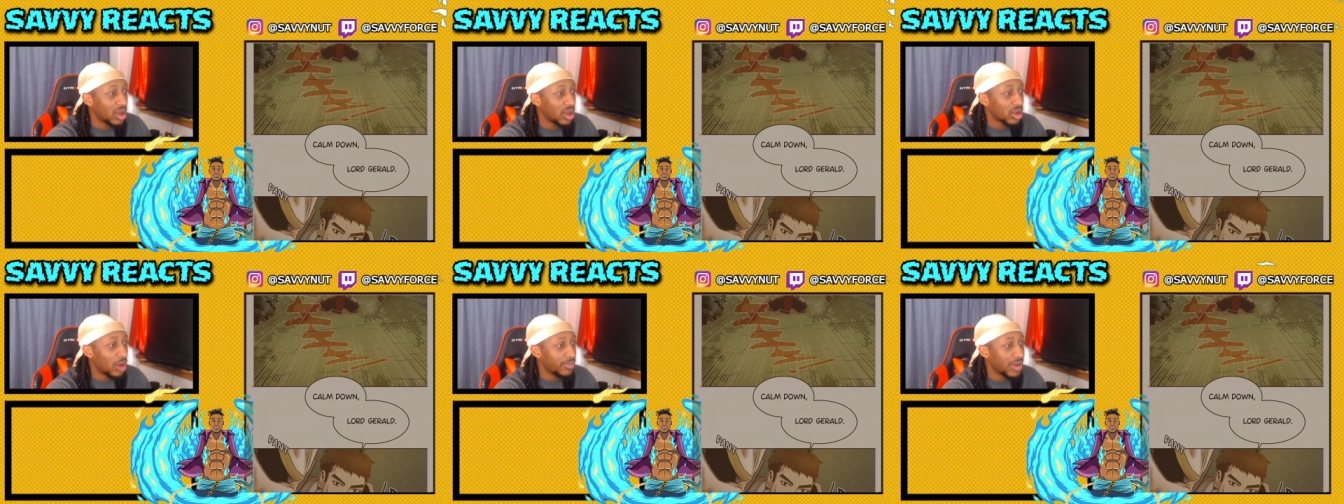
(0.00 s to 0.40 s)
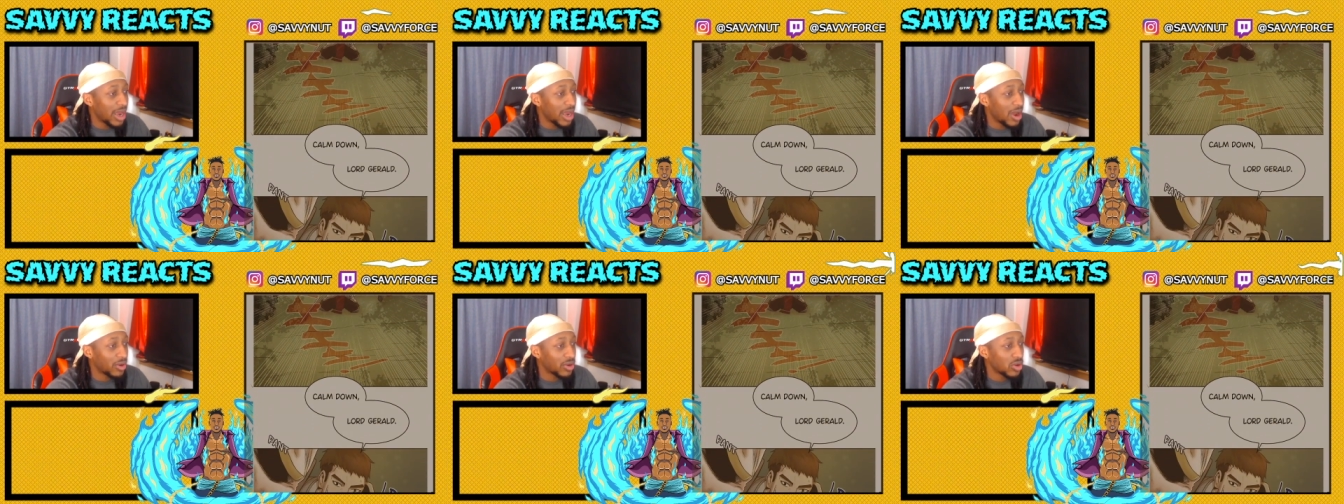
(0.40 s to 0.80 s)
Calm
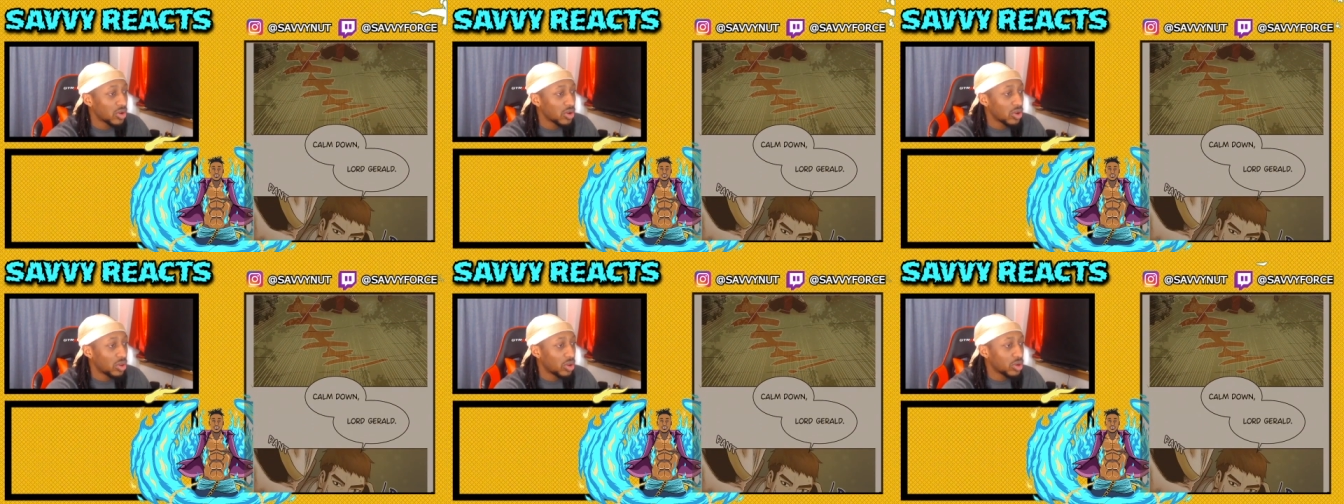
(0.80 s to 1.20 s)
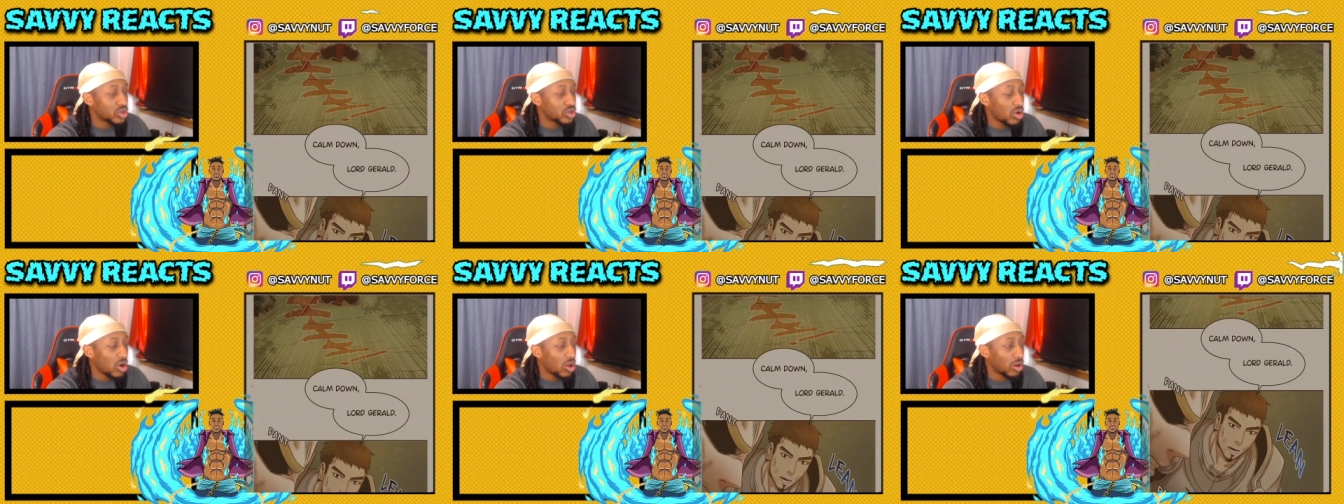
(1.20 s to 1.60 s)
down, Lord
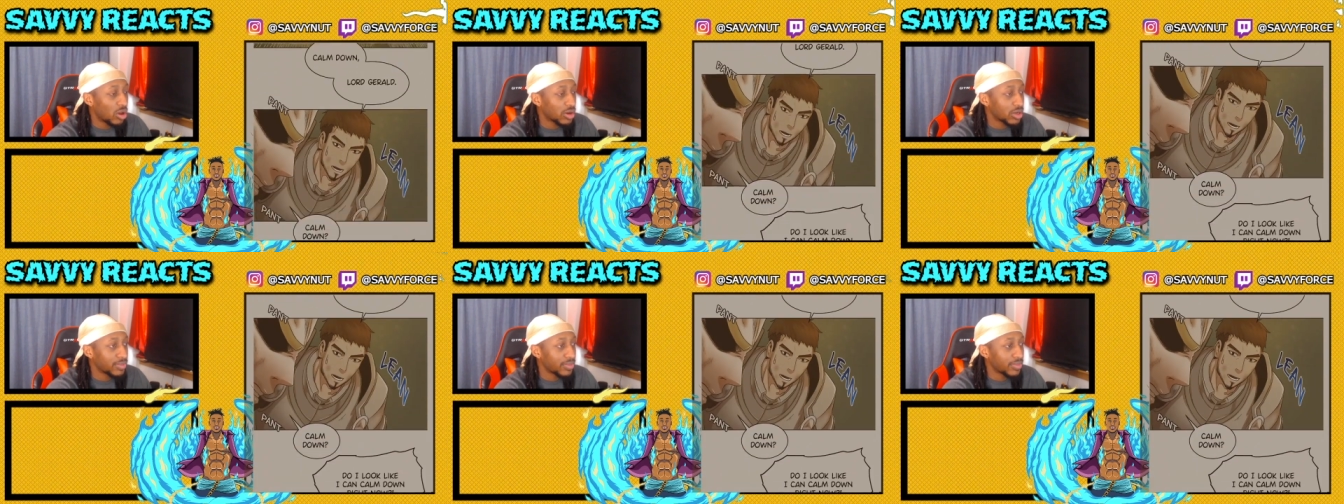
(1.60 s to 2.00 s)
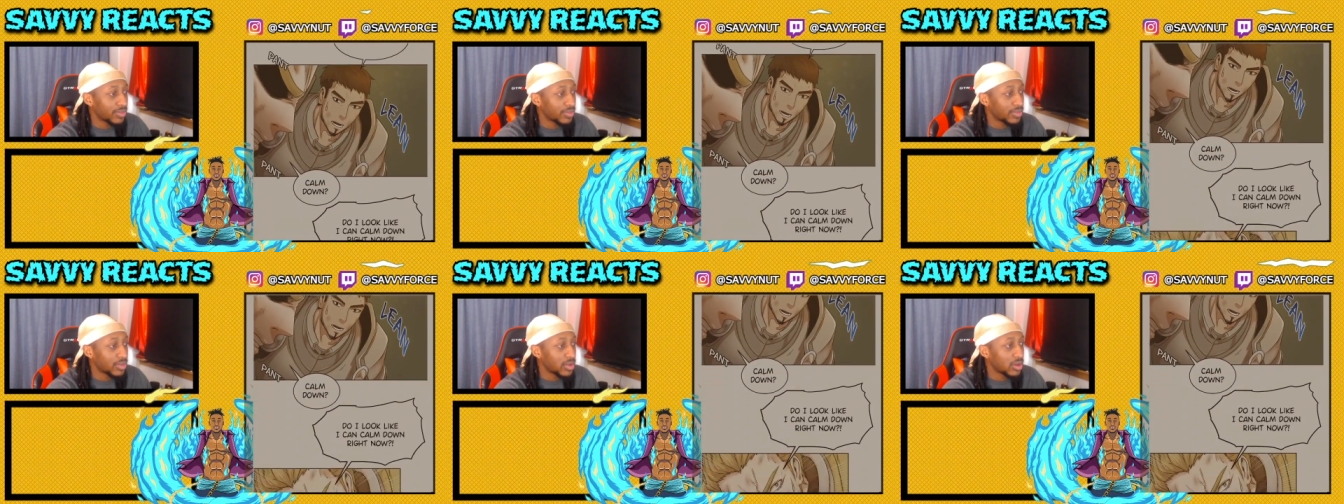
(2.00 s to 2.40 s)
Drald.
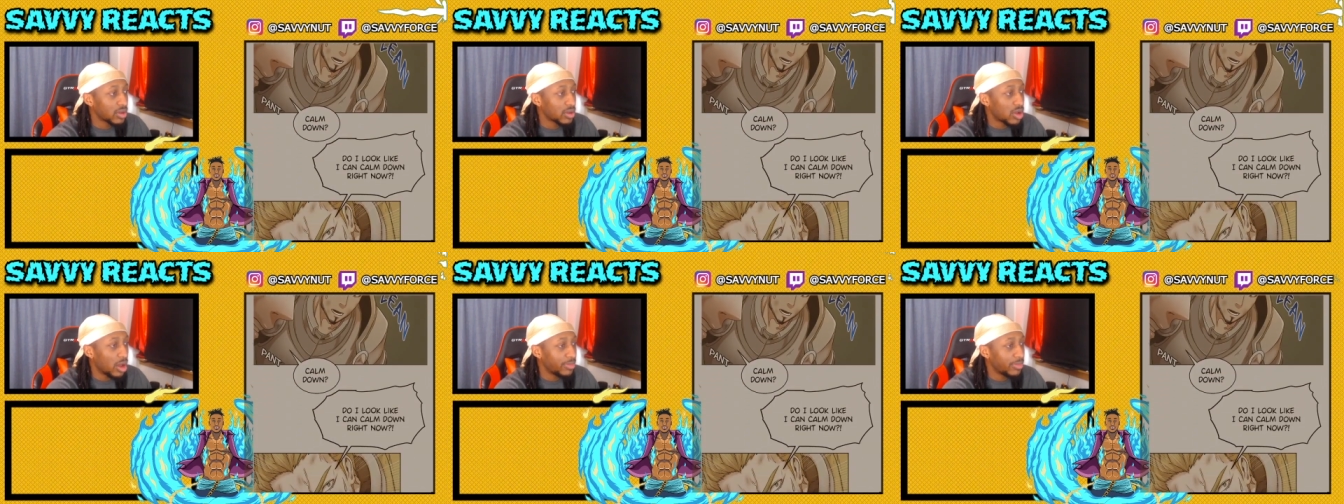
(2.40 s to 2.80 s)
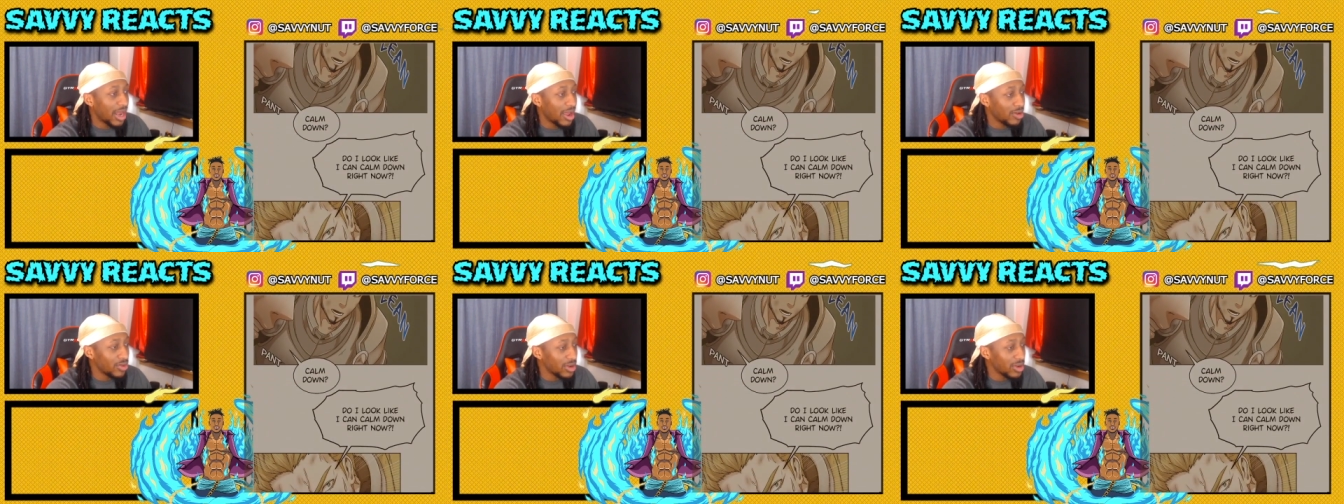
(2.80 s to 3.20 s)
Calm
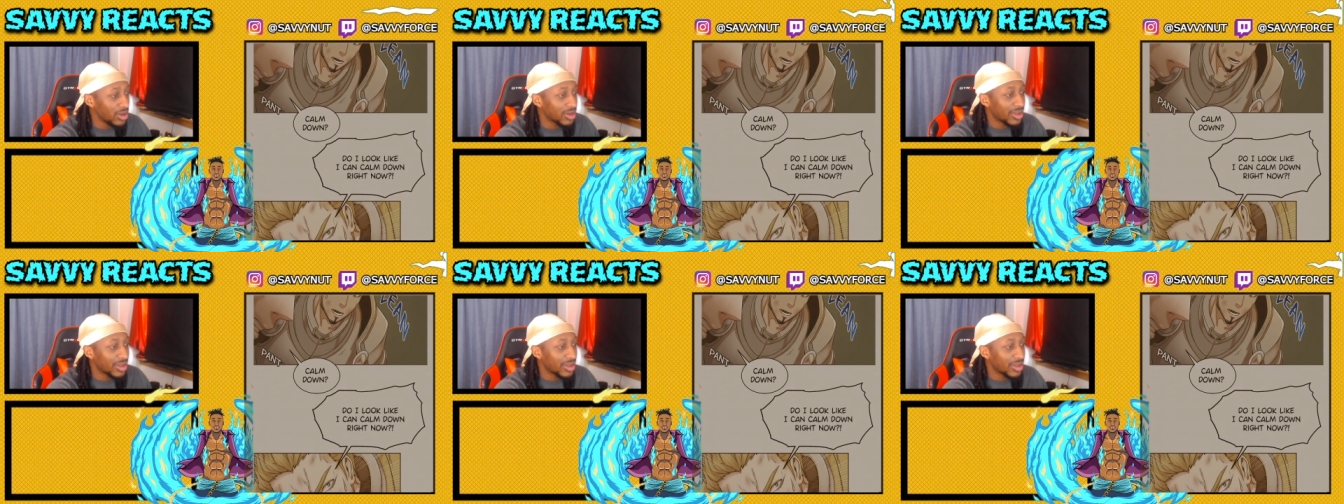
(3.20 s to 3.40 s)
down?